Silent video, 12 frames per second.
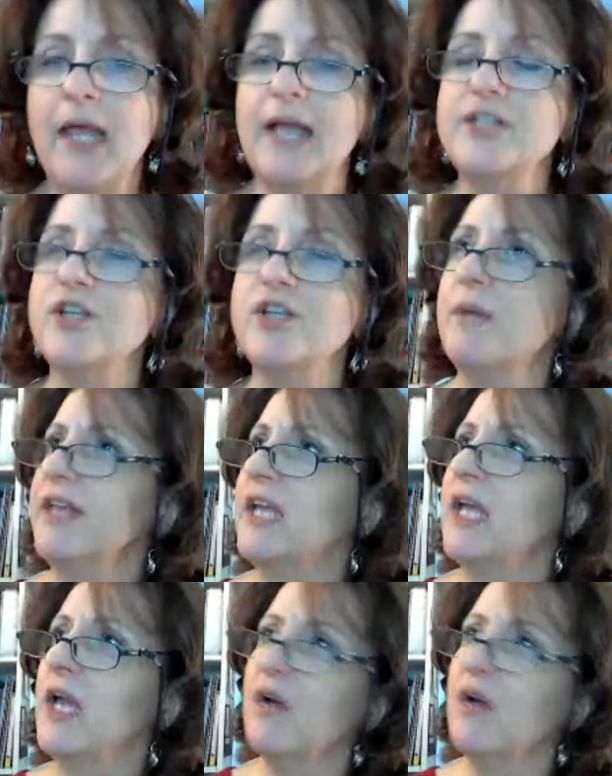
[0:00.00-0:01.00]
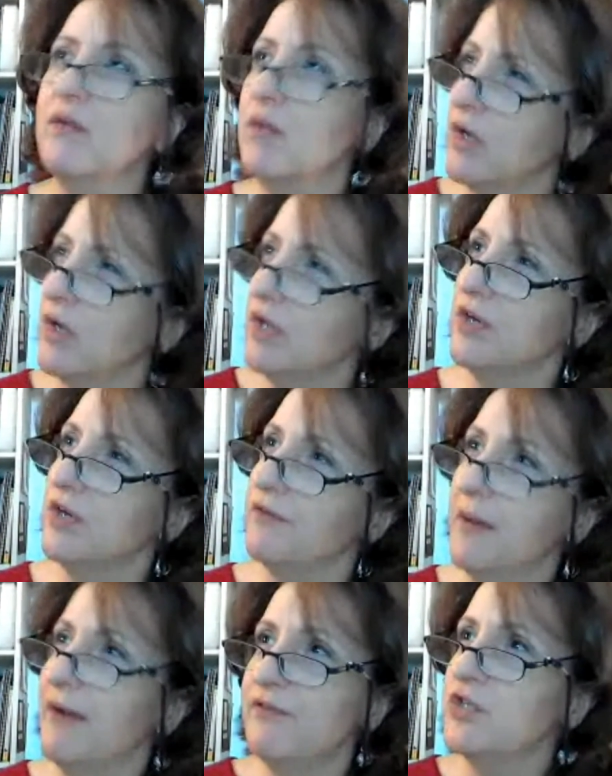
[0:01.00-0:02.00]
And so I'm thinking, okay, you know,
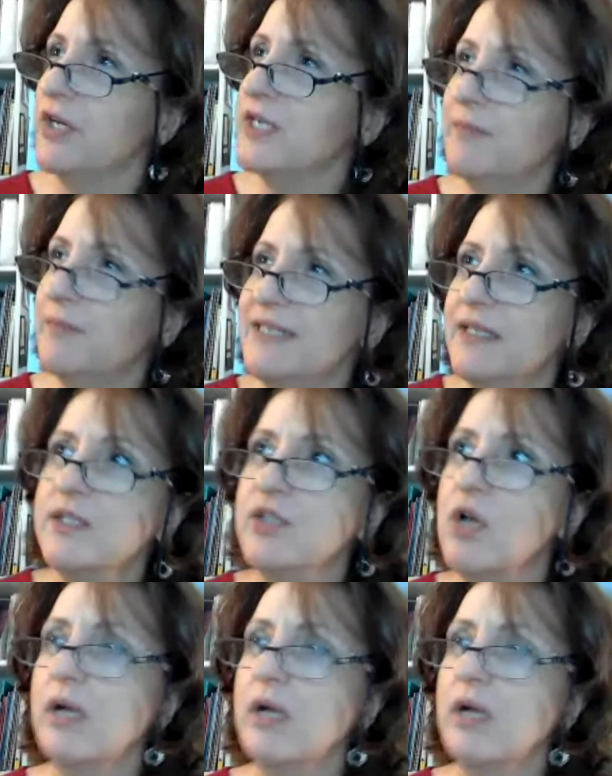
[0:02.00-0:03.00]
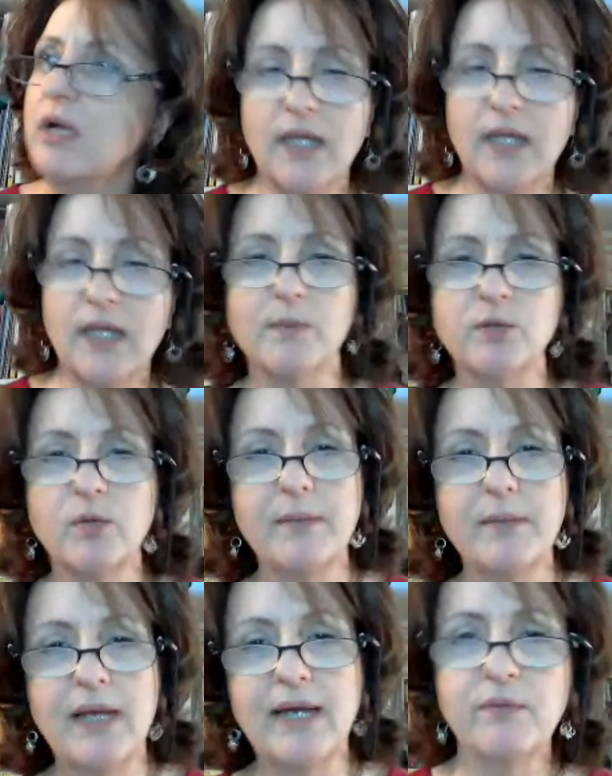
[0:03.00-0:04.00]
my first thought is my son's talking to light bulbs. We
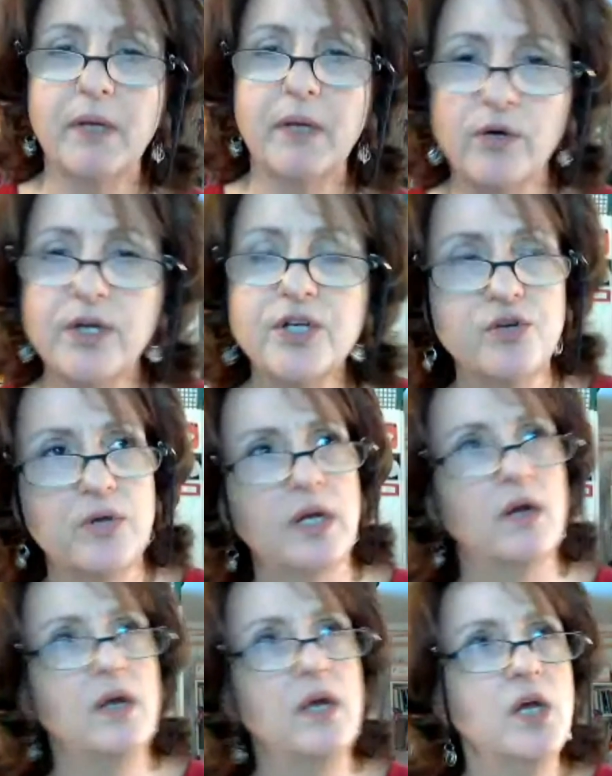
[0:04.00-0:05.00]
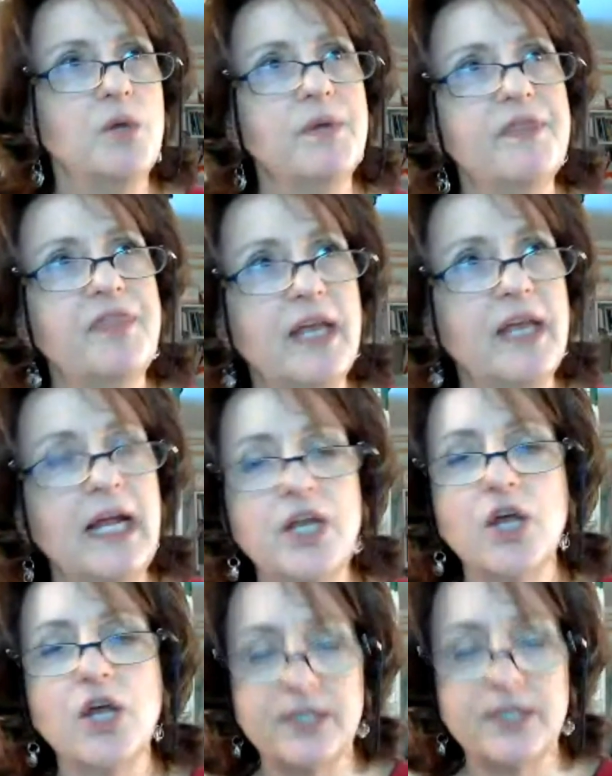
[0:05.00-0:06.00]
may have a bigger issue here. But then I
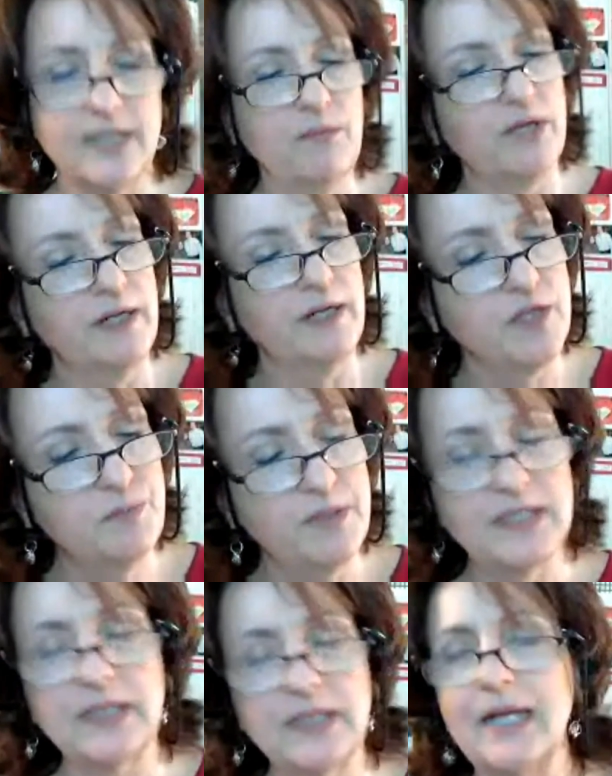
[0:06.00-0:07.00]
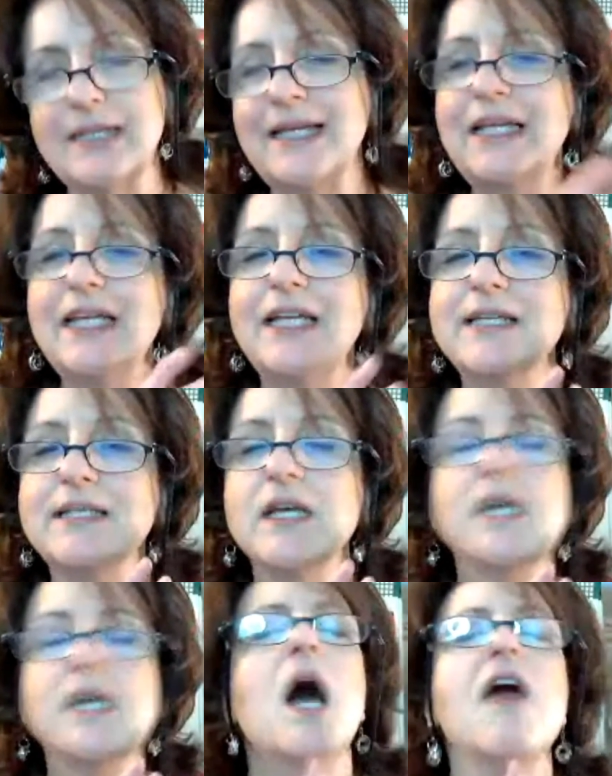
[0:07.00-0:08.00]
noticed I'm looking at this piece of glass, and it is
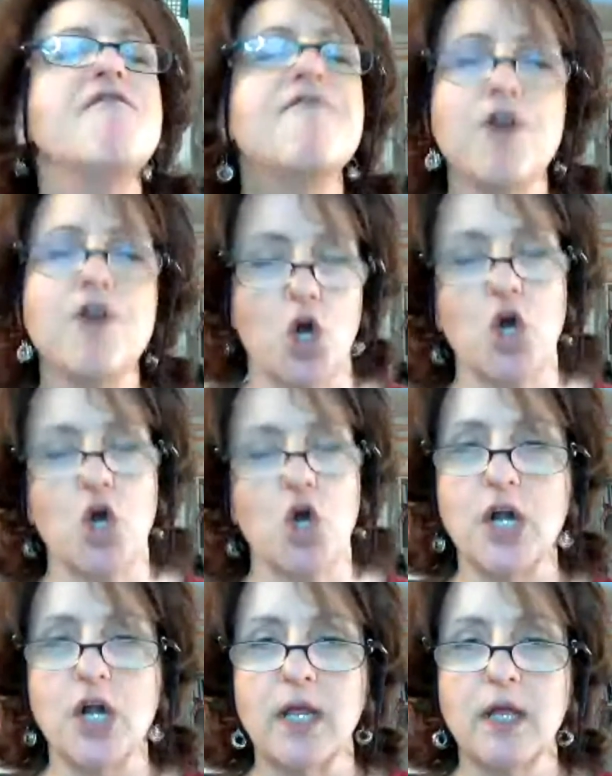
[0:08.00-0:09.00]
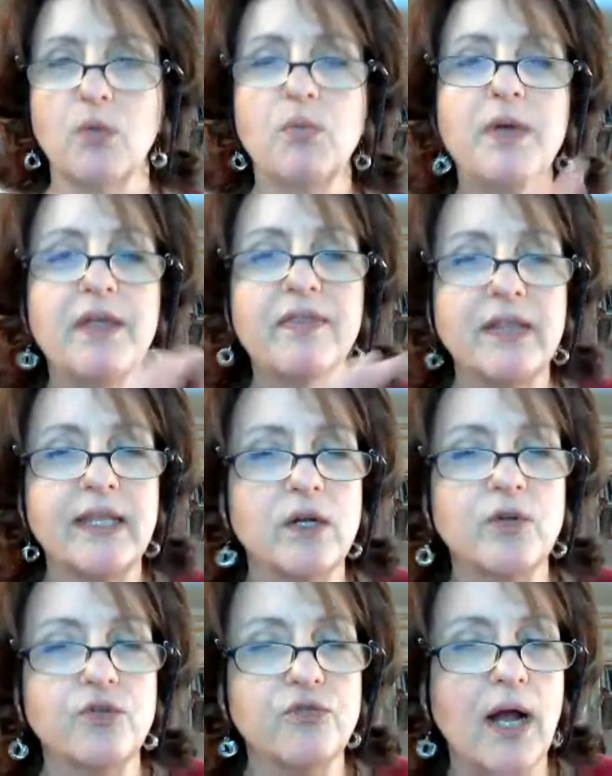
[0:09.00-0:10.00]
covered with
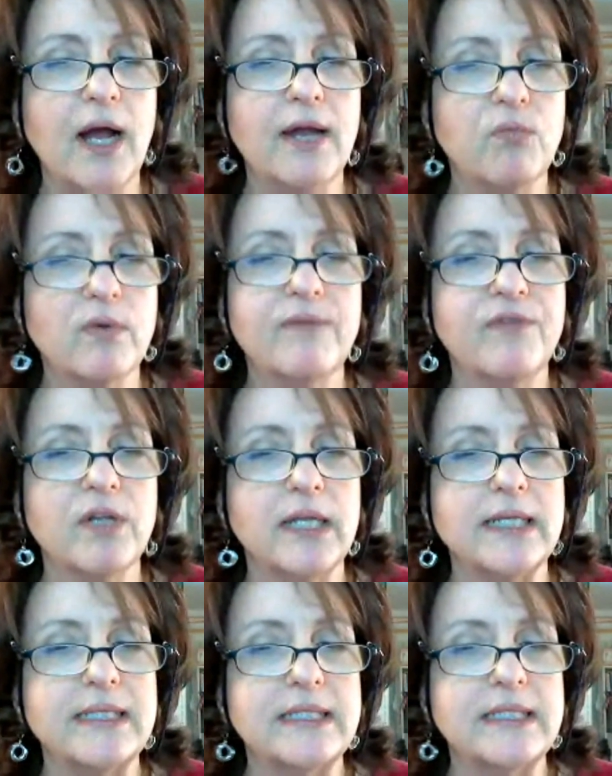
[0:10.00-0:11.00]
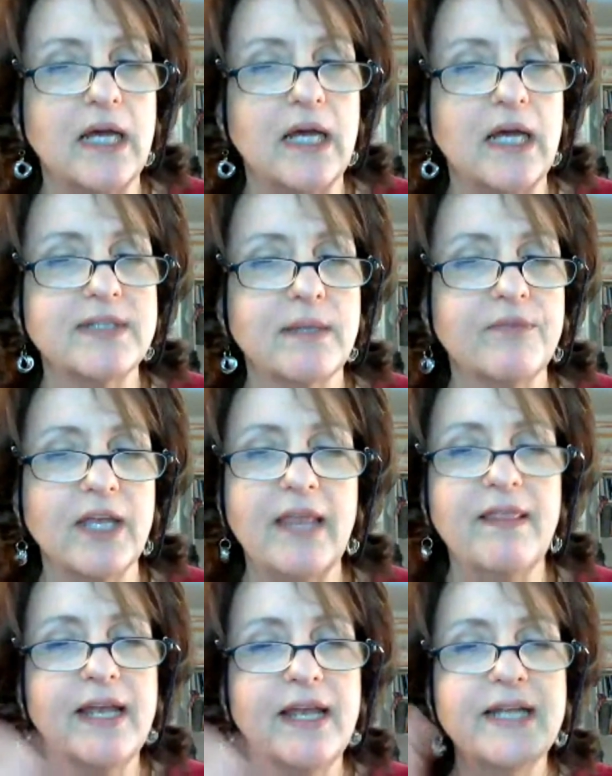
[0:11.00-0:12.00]
little dried rivulets of something.
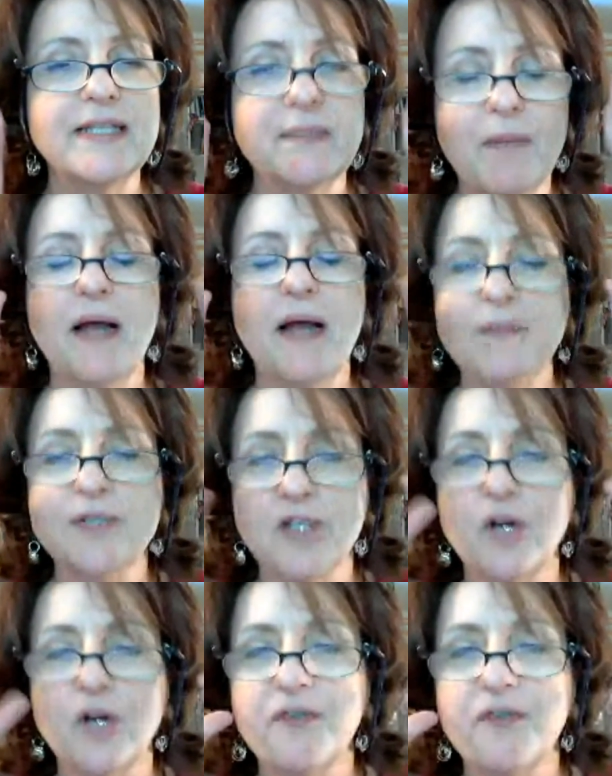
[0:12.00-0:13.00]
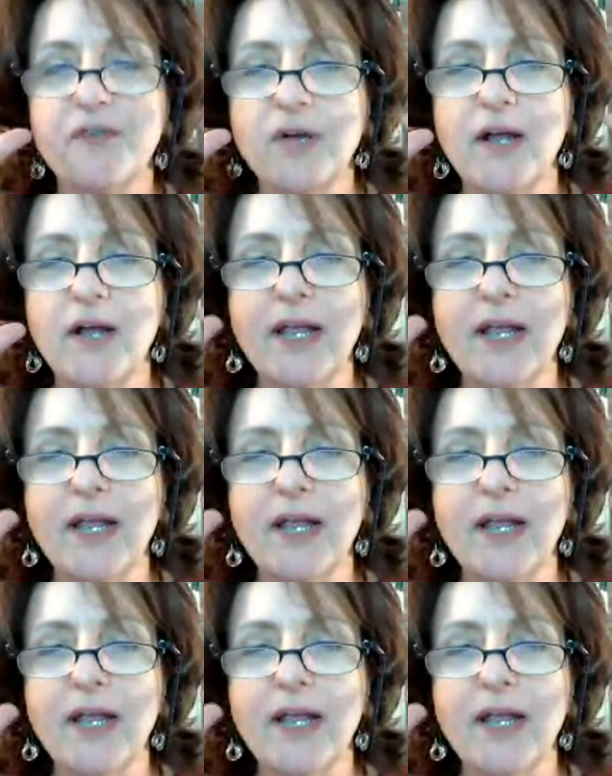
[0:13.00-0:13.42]
And then I'm starting to figure it out.